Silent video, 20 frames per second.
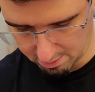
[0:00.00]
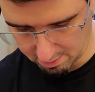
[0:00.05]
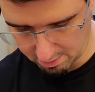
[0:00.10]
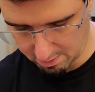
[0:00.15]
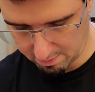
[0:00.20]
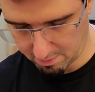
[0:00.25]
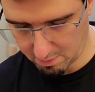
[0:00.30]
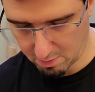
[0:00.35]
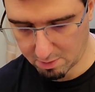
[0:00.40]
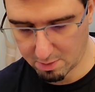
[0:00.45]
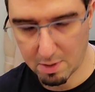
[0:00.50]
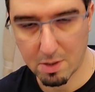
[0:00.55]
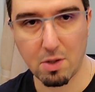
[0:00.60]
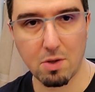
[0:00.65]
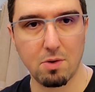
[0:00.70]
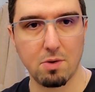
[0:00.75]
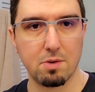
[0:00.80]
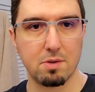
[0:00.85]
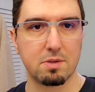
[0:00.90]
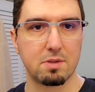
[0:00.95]
I'm gonna
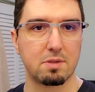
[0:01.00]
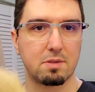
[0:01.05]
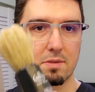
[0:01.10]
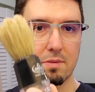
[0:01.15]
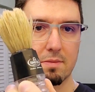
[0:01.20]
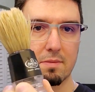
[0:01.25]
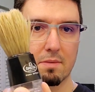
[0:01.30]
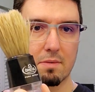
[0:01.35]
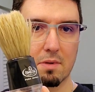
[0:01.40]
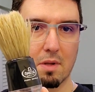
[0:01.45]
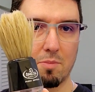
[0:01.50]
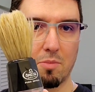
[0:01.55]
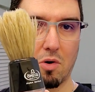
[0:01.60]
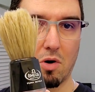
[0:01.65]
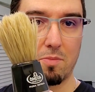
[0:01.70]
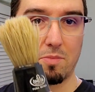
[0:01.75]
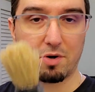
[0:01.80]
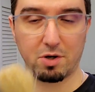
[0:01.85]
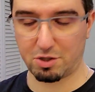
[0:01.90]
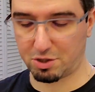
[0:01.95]
use the
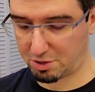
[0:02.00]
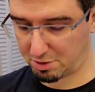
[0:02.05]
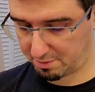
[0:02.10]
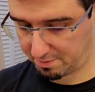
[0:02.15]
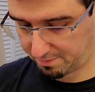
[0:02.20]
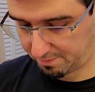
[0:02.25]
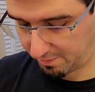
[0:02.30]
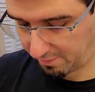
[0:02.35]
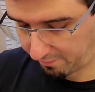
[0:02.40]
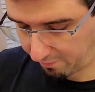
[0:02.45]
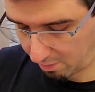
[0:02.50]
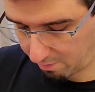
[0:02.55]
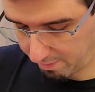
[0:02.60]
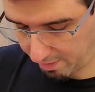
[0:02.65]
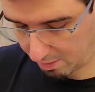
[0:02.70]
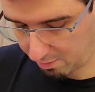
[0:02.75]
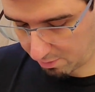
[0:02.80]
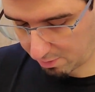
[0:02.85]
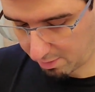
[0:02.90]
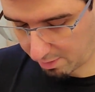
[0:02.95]
boar brush from
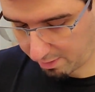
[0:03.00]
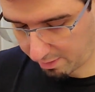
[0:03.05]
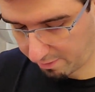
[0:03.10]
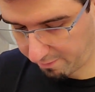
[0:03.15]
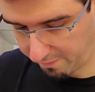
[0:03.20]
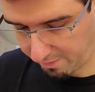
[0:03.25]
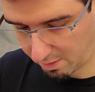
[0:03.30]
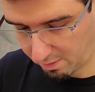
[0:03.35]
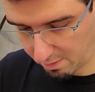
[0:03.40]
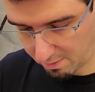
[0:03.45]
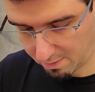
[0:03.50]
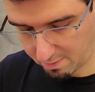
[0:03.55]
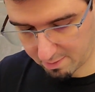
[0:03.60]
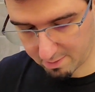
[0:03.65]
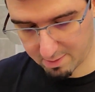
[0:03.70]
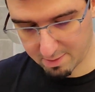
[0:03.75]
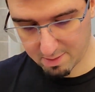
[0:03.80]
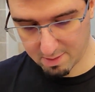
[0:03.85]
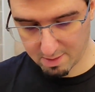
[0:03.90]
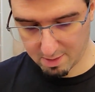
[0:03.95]
my tutorial video.
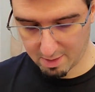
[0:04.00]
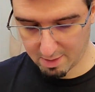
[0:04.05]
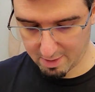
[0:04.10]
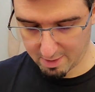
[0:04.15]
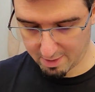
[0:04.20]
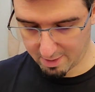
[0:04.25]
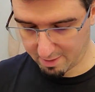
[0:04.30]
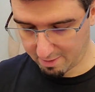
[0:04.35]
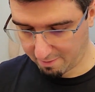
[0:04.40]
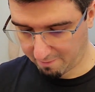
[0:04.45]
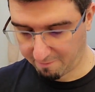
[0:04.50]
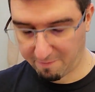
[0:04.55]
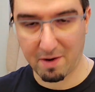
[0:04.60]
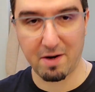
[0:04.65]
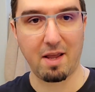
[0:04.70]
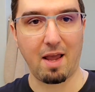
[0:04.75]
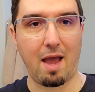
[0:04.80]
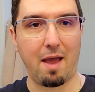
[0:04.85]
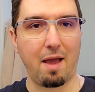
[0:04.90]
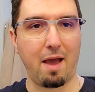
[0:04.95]

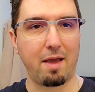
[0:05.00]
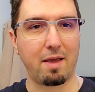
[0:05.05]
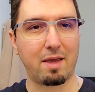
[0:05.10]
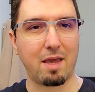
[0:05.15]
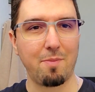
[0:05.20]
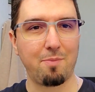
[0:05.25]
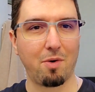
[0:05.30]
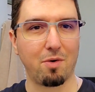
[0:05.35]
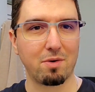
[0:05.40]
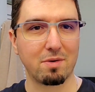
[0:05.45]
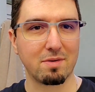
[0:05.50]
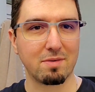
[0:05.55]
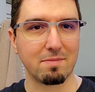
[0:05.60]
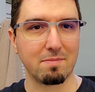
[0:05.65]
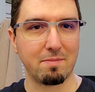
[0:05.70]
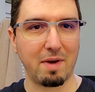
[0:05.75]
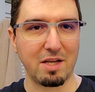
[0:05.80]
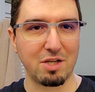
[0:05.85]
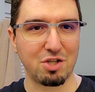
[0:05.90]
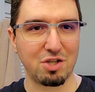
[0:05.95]
Funny, I keep on
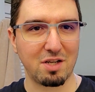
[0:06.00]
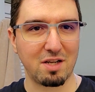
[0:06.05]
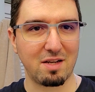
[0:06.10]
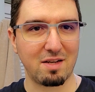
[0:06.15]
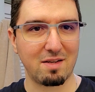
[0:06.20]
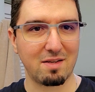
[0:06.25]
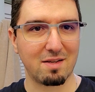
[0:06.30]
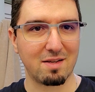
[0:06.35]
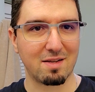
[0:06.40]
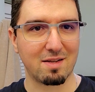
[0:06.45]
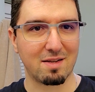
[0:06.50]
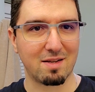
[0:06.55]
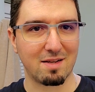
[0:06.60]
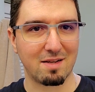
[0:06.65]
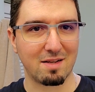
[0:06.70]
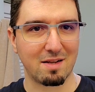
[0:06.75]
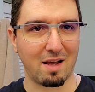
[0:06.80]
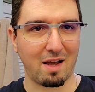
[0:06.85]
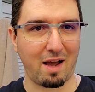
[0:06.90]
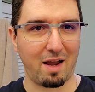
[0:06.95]
mentioning that
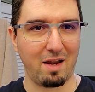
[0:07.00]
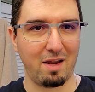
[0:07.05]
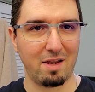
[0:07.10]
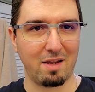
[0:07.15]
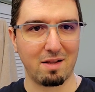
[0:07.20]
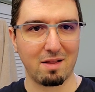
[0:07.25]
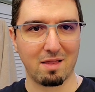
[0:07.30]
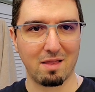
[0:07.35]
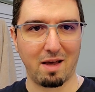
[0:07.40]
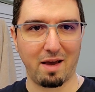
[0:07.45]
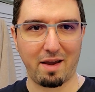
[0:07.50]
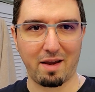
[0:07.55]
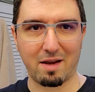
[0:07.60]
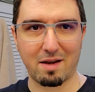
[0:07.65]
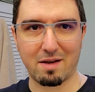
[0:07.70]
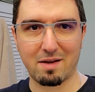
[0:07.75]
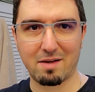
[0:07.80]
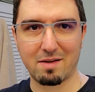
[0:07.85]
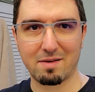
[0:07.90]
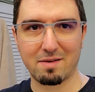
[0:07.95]
I like
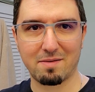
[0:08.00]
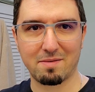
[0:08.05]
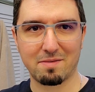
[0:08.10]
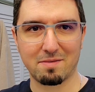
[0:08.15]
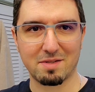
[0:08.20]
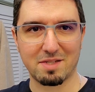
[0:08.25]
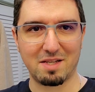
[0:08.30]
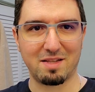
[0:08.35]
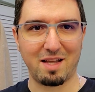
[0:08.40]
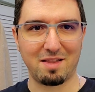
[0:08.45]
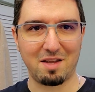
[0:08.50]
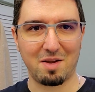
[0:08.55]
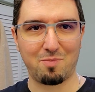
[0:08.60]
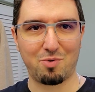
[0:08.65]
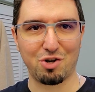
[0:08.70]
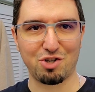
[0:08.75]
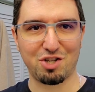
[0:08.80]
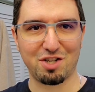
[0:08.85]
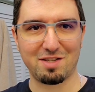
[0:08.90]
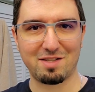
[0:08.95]
synthetic
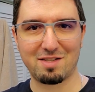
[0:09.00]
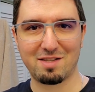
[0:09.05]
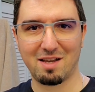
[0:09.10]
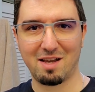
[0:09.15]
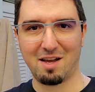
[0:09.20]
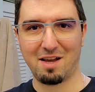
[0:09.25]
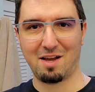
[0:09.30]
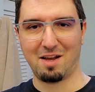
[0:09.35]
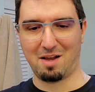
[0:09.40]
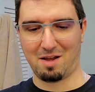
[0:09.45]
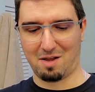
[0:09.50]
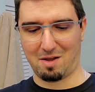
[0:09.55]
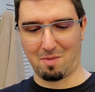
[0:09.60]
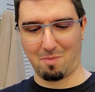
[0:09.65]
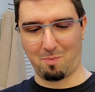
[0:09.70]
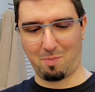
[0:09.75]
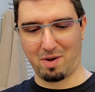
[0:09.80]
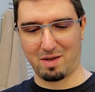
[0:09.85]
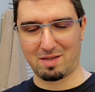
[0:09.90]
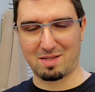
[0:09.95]
brushes,
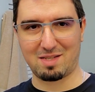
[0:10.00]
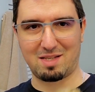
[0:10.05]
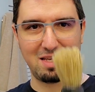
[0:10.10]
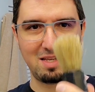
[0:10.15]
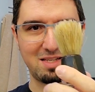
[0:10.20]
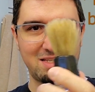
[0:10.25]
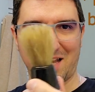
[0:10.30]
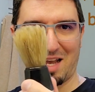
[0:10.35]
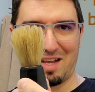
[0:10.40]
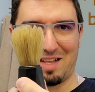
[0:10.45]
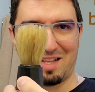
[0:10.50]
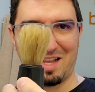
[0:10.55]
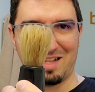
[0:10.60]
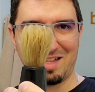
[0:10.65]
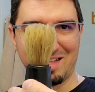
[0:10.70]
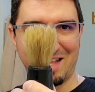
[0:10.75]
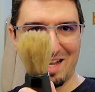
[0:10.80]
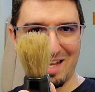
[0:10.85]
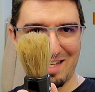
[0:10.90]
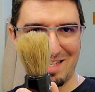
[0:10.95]
but since I
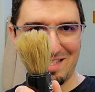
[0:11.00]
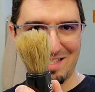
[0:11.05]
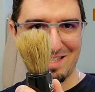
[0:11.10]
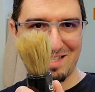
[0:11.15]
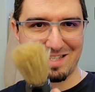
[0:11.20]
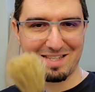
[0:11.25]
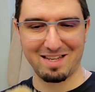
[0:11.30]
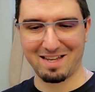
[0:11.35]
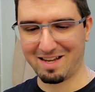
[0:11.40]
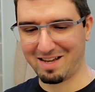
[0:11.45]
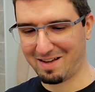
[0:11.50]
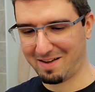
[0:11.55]
did this,